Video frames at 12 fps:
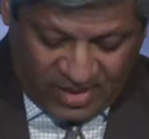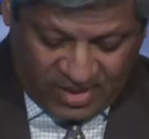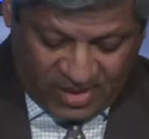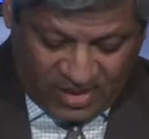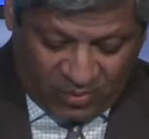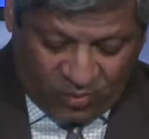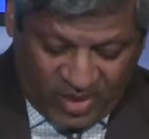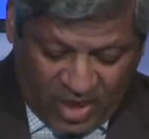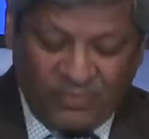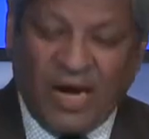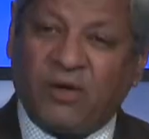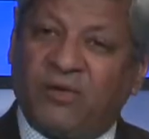We are
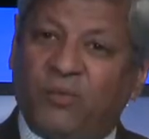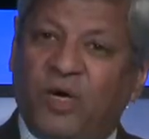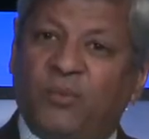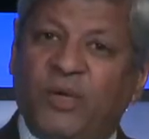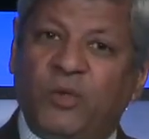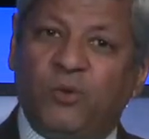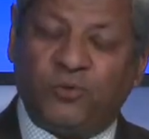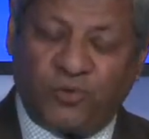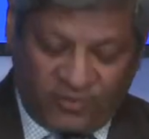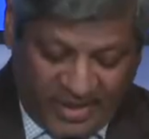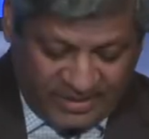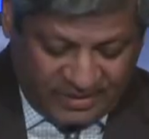proud of the work we do to
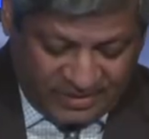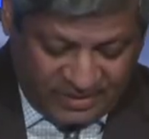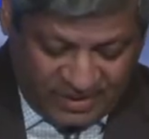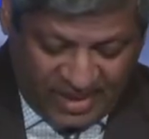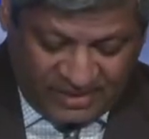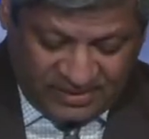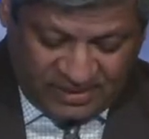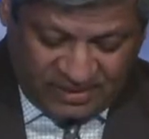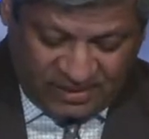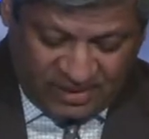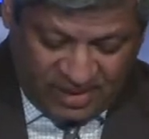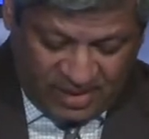address cancer.